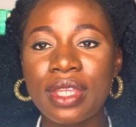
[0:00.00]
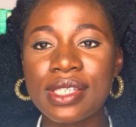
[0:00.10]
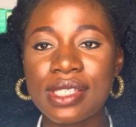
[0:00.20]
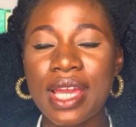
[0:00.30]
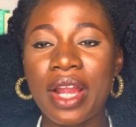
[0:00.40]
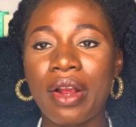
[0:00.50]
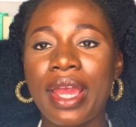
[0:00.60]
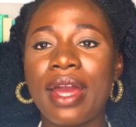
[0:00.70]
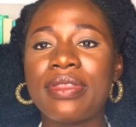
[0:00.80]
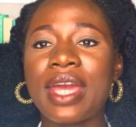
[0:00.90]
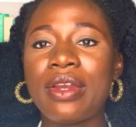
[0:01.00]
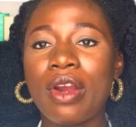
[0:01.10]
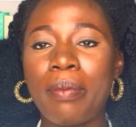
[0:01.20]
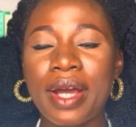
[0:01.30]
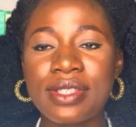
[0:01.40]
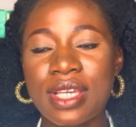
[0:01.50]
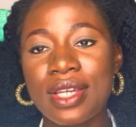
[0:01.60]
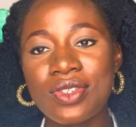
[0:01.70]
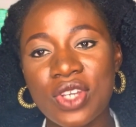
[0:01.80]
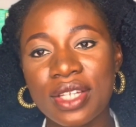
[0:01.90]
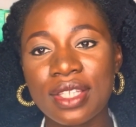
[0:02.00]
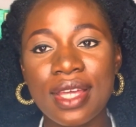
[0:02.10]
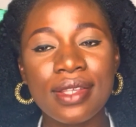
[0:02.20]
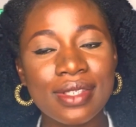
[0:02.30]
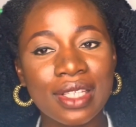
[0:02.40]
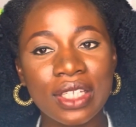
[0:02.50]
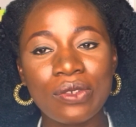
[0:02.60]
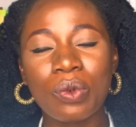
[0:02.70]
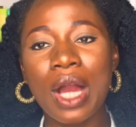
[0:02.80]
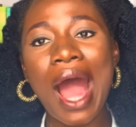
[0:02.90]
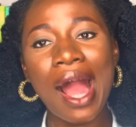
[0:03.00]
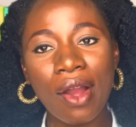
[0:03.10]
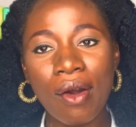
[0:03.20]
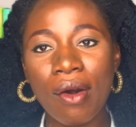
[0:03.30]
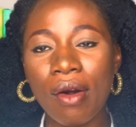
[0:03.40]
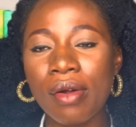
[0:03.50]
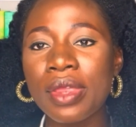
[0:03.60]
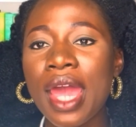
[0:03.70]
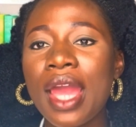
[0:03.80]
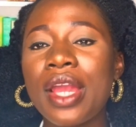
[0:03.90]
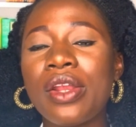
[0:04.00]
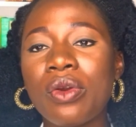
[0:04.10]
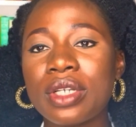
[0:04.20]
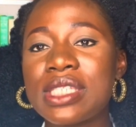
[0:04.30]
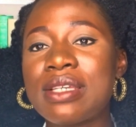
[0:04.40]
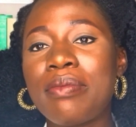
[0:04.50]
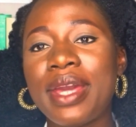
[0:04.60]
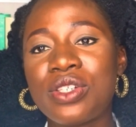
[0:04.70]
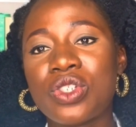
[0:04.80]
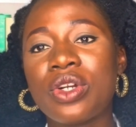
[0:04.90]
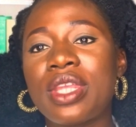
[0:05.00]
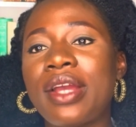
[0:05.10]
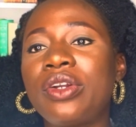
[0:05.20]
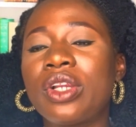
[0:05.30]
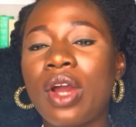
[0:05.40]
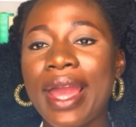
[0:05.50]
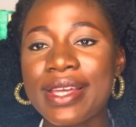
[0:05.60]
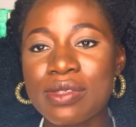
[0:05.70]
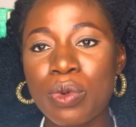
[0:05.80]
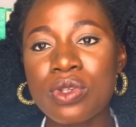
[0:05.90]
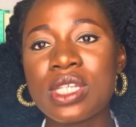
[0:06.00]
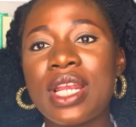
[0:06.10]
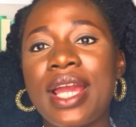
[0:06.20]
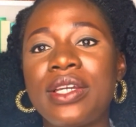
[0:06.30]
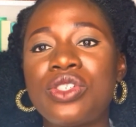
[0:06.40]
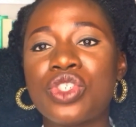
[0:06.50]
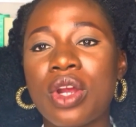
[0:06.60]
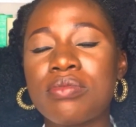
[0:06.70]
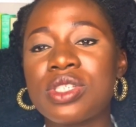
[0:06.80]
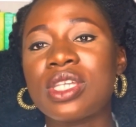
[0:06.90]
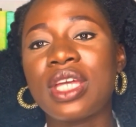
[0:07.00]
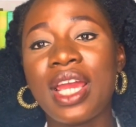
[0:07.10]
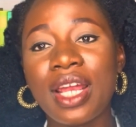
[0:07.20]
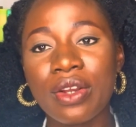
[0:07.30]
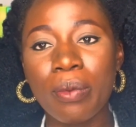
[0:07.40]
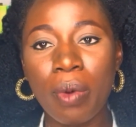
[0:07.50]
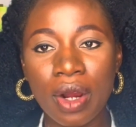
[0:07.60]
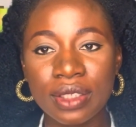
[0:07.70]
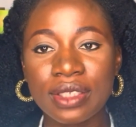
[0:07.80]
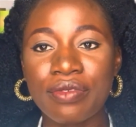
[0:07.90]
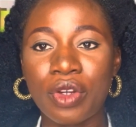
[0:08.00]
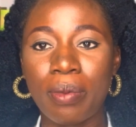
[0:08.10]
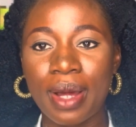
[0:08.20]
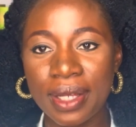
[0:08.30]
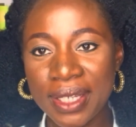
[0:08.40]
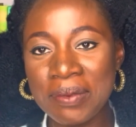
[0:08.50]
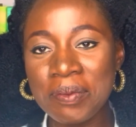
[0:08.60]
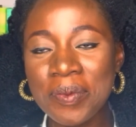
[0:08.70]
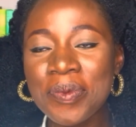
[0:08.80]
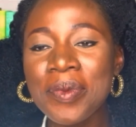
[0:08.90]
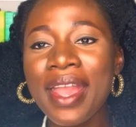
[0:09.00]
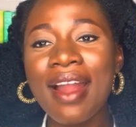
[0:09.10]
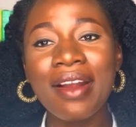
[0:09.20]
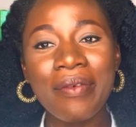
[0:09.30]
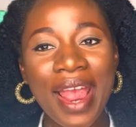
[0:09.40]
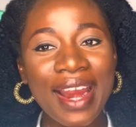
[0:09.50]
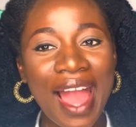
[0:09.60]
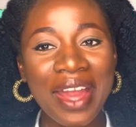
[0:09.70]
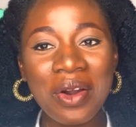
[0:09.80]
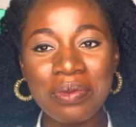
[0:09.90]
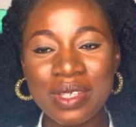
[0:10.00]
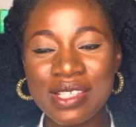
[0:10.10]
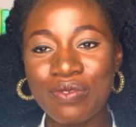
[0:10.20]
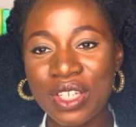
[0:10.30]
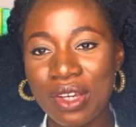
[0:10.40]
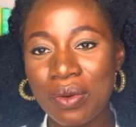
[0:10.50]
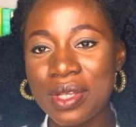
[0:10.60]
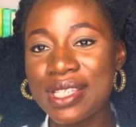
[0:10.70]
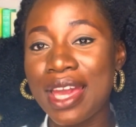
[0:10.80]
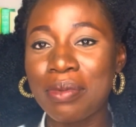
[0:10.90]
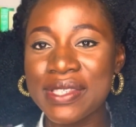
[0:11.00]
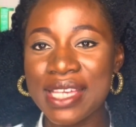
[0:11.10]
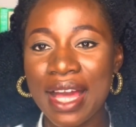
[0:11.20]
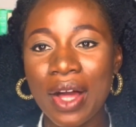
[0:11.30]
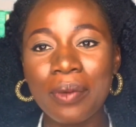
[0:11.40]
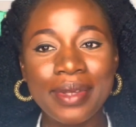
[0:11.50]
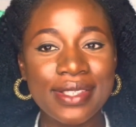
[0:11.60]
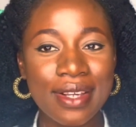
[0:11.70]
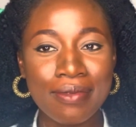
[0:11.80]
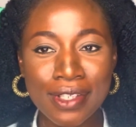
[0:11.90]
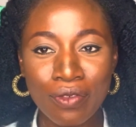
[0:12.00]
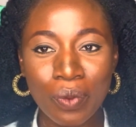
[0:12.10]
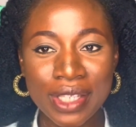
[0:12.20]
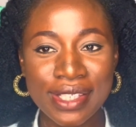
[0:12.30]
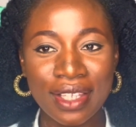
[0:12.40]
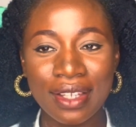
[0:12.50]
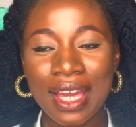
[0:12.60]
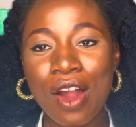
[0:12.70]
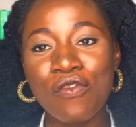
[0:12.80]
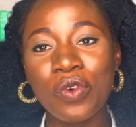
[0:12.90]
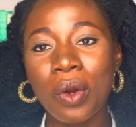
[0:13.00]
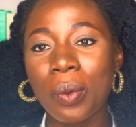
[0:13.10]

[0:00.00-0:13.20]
this area that you're about to inject the insulin with alcohol in order to make sure that you're not exposing any germs to the inner parts of your body. All right, I hope this video was able to help in terms of what to look out for